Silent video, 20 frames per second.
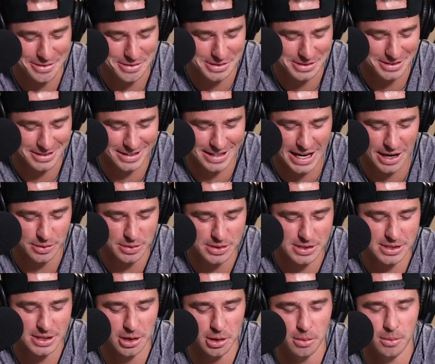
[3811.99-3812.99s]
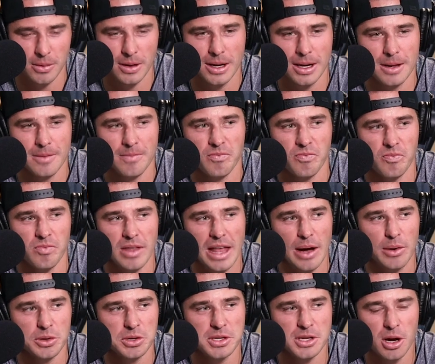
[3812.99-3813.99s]
that was that was so
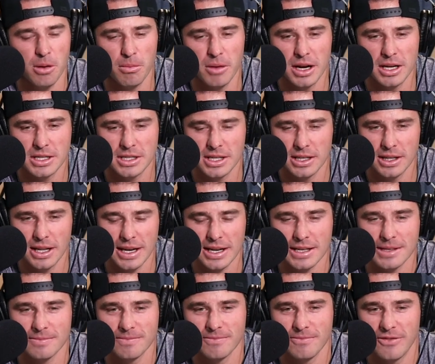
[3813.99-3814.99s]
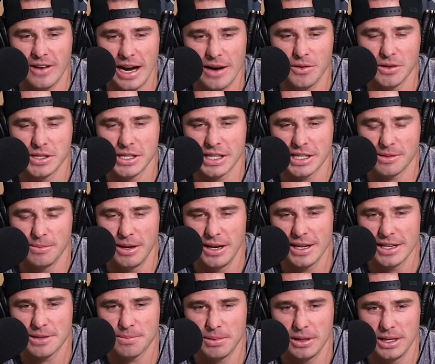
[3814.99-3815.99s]
that was so much in like five or six
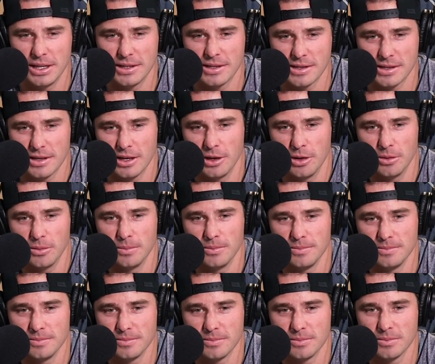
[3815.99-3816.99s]
minutes, but it's so